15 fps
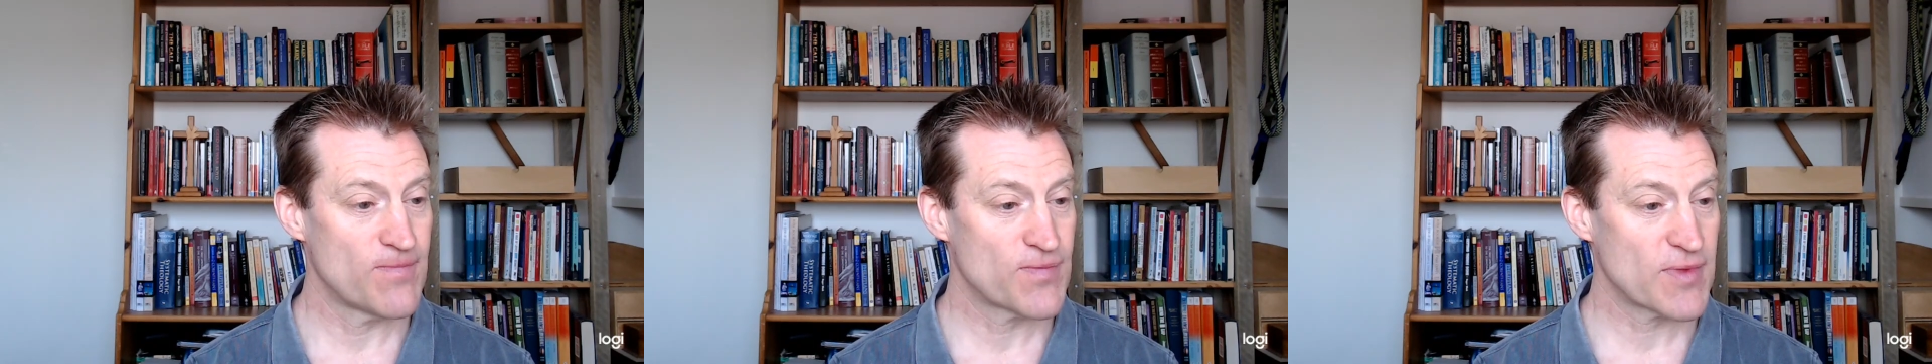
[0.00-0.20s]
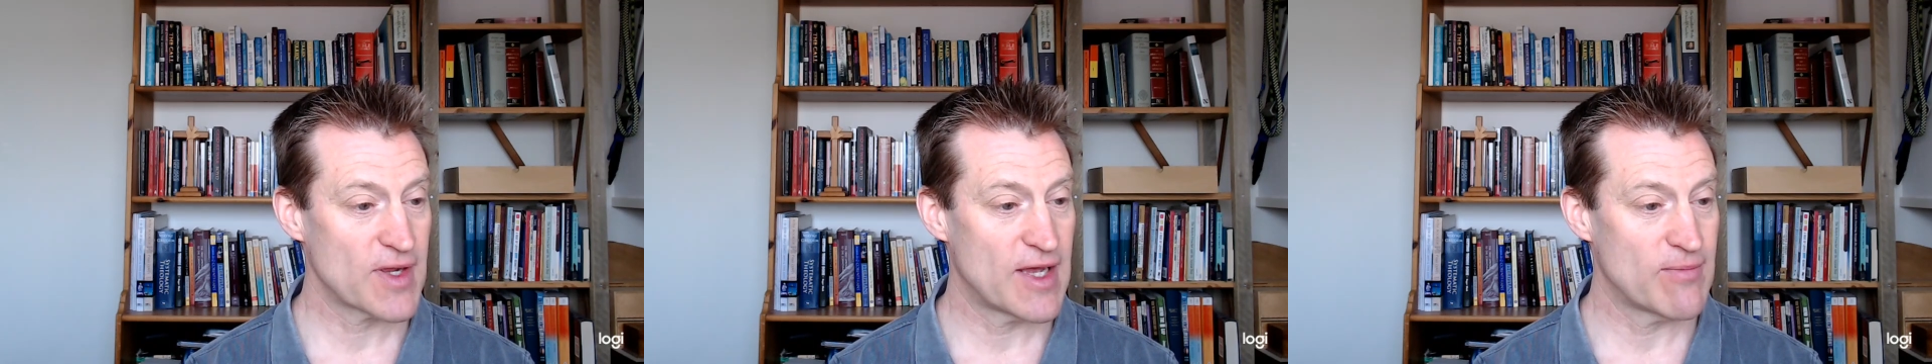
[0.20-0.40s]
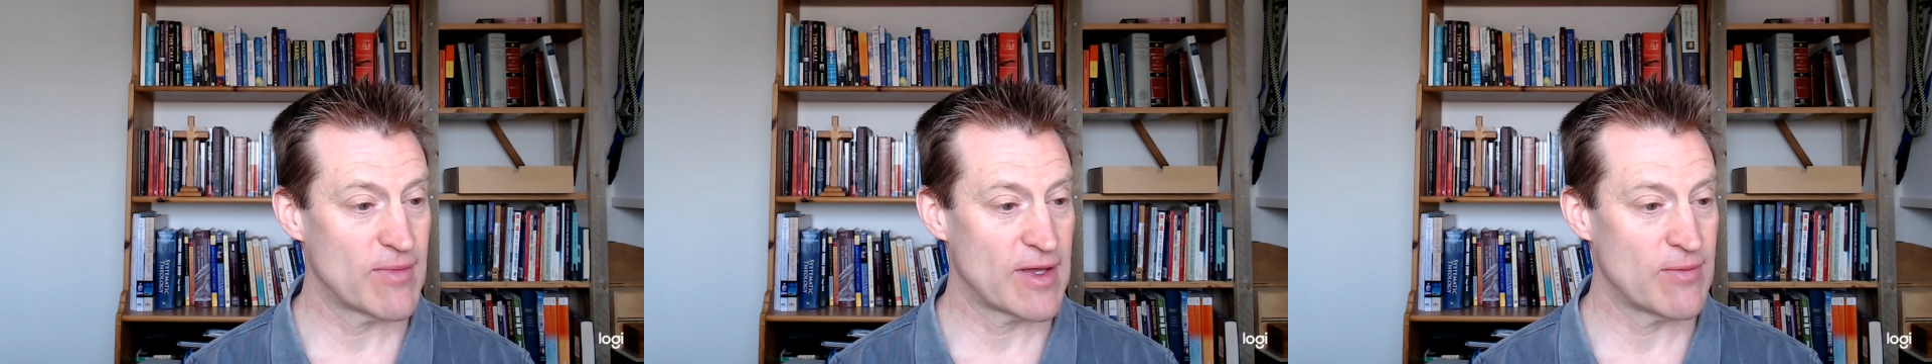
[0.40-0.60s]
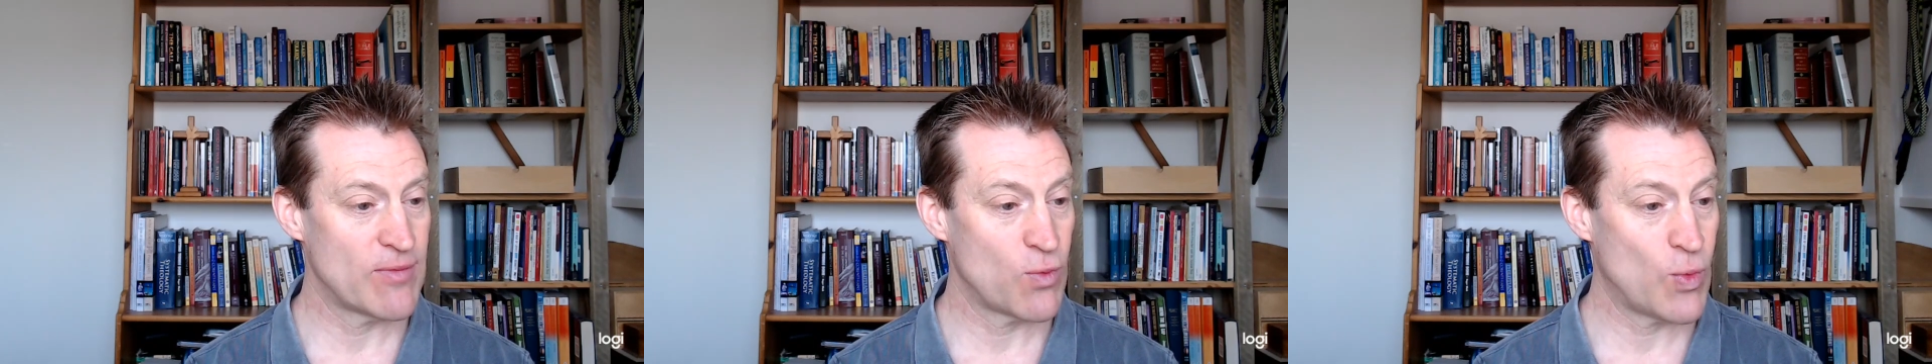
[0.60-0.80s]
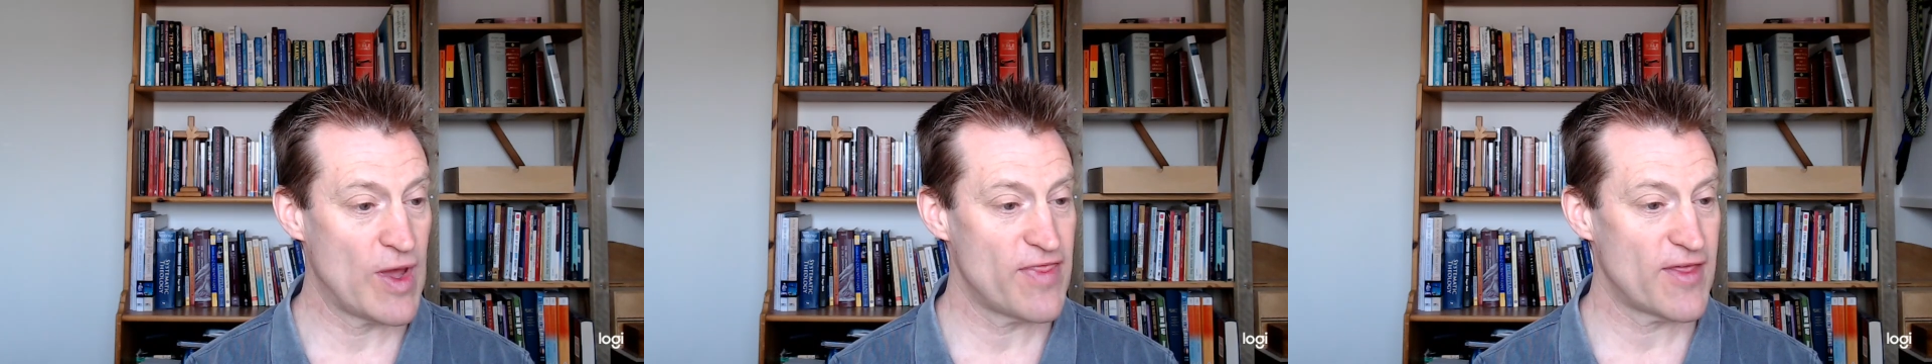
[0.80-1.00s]
And
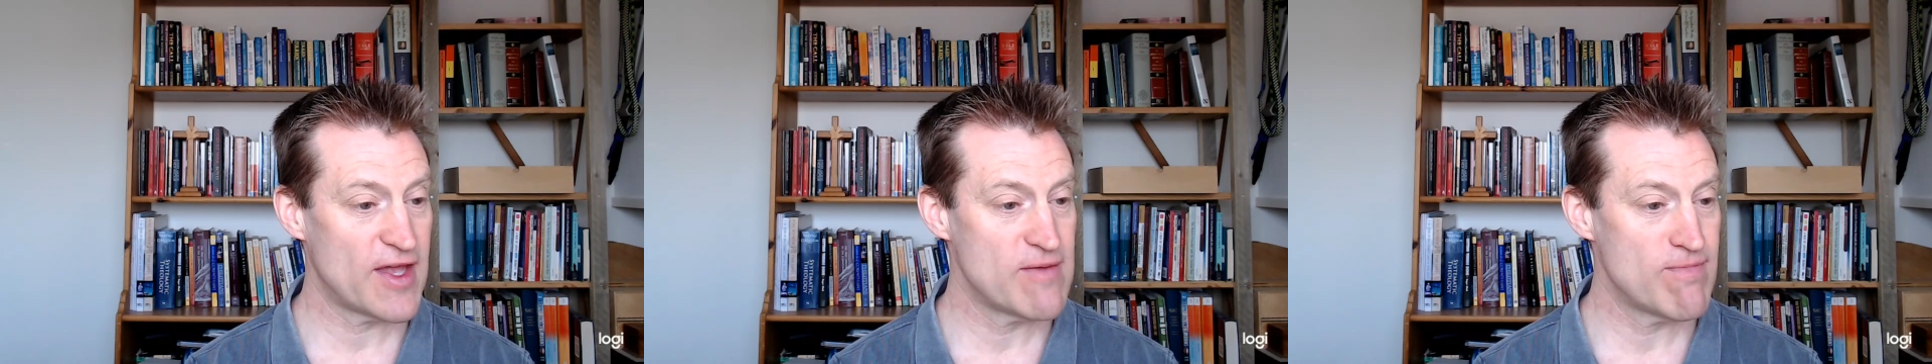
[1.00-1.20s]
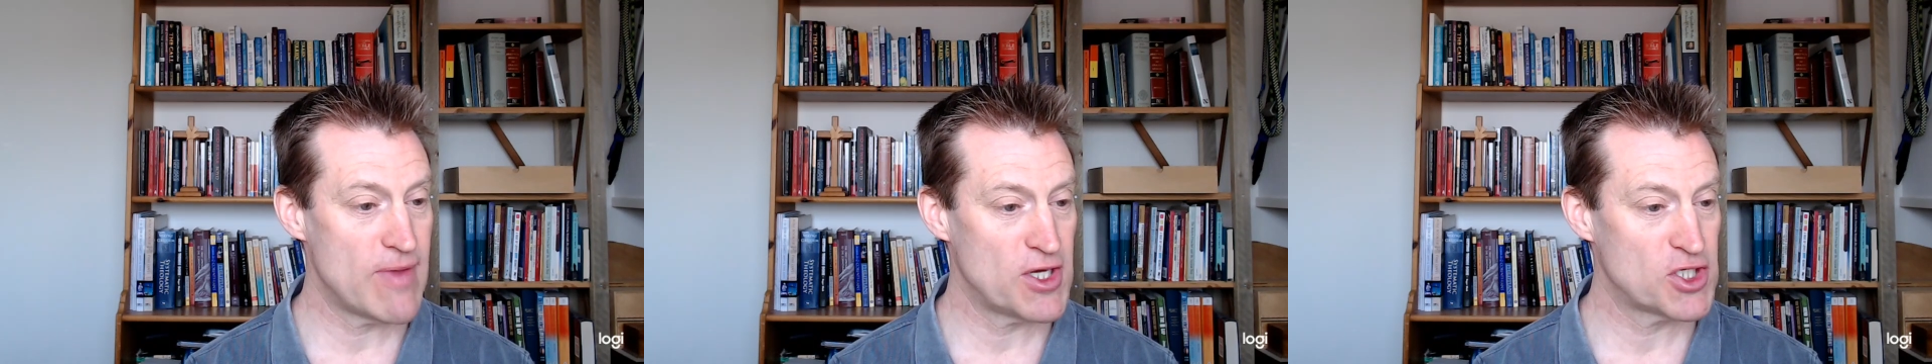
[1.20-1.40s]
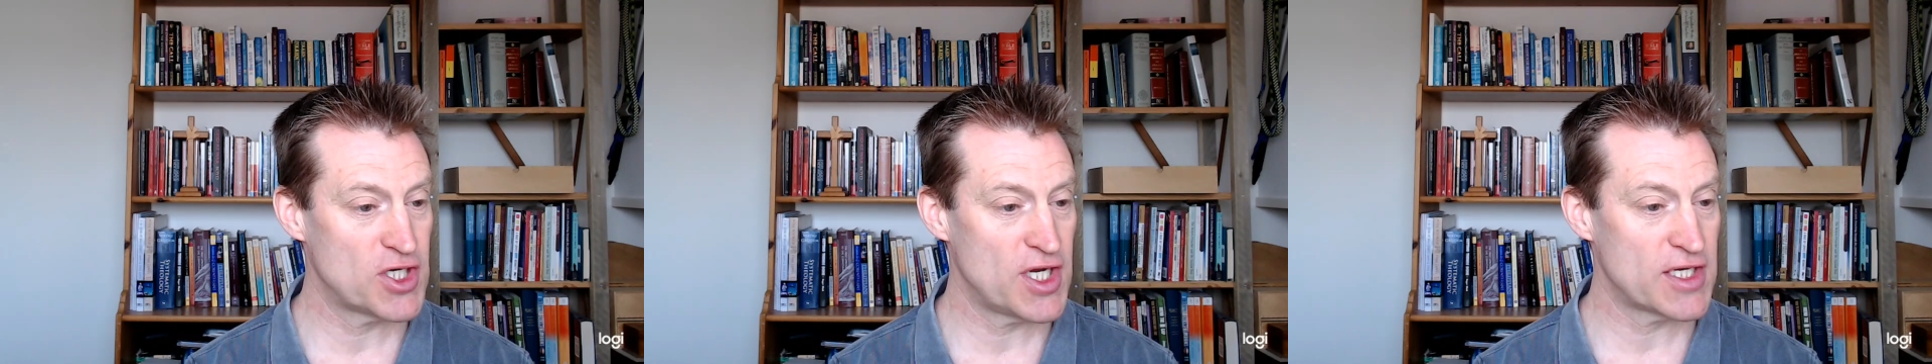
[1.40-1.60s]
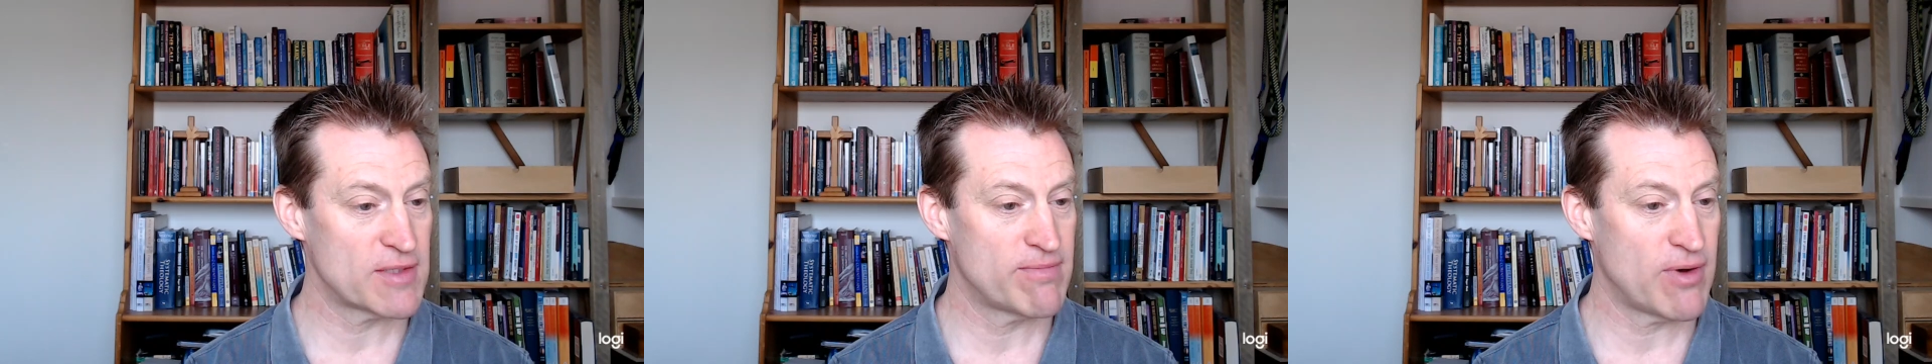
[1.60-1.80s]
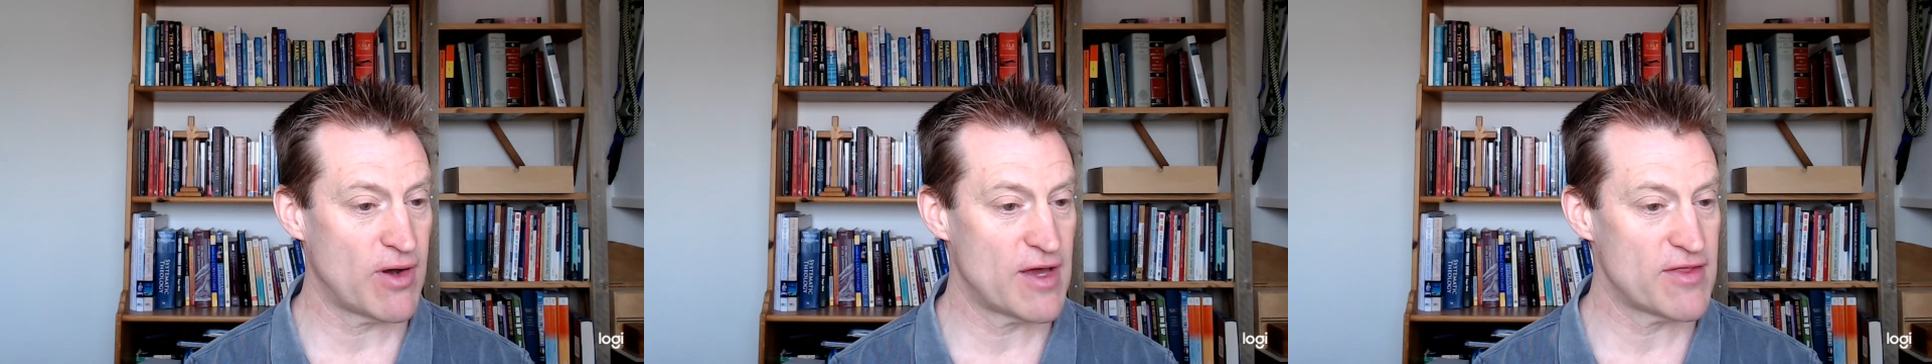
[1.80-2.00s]
when they measured it
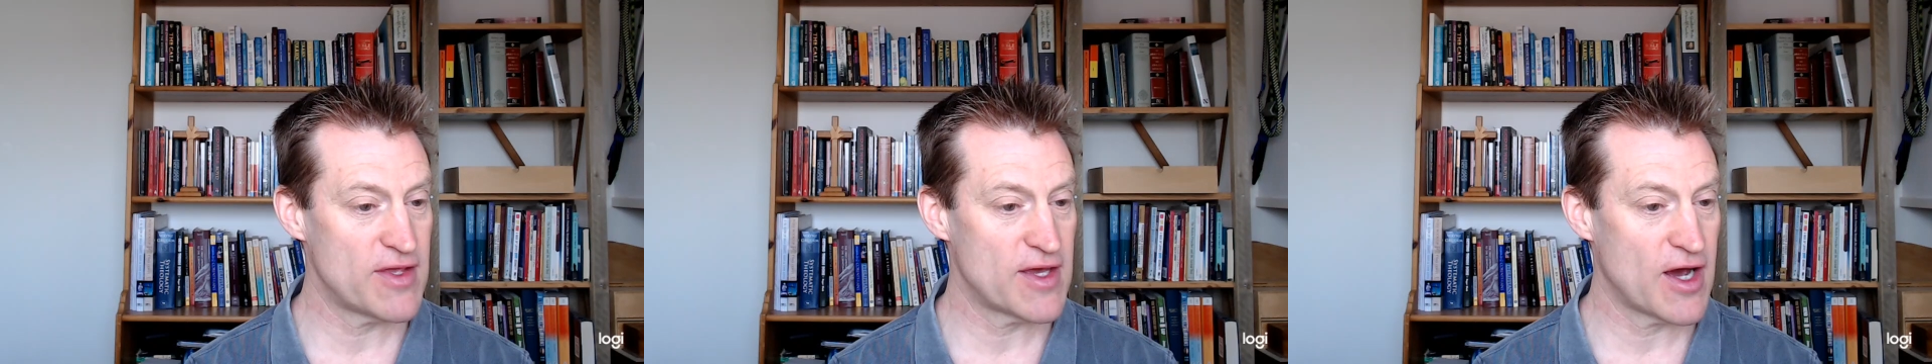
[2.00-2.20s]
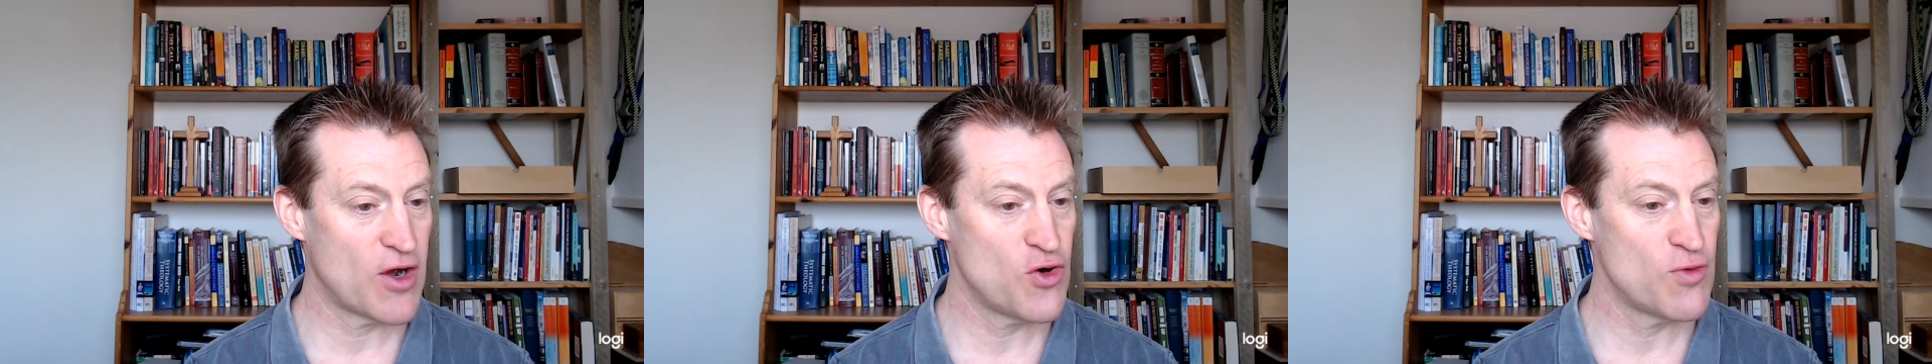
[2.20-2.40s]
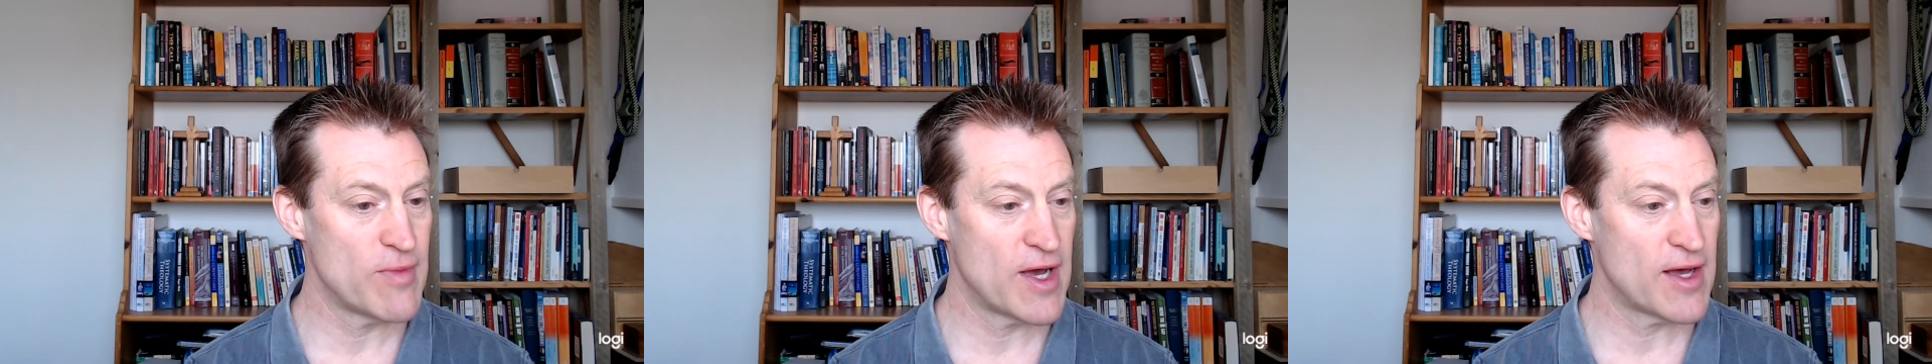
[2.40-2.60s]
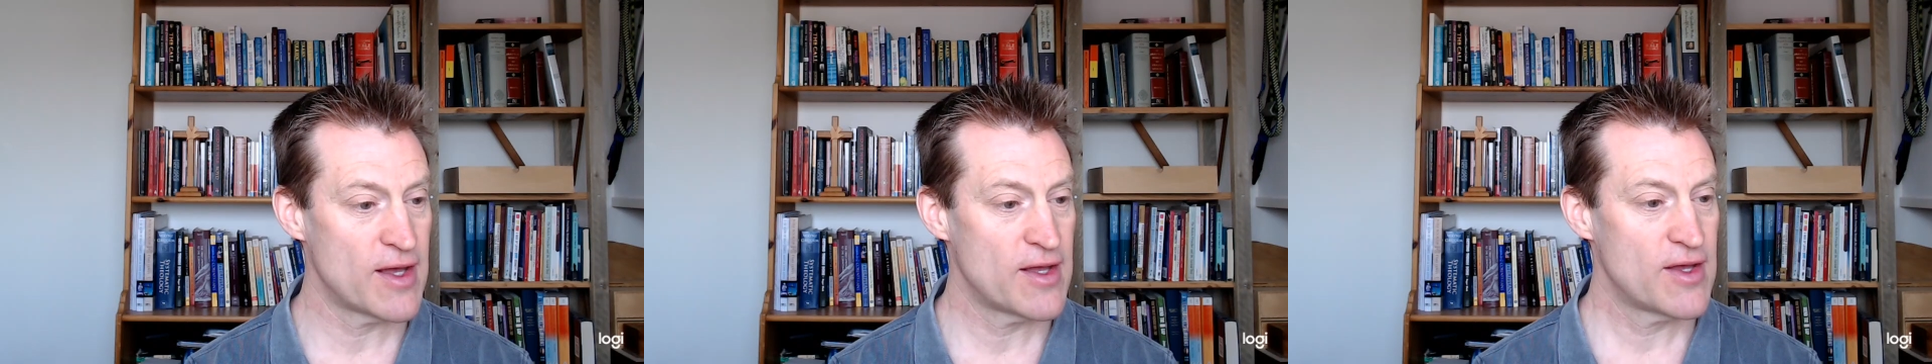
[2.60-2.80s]
by the omer,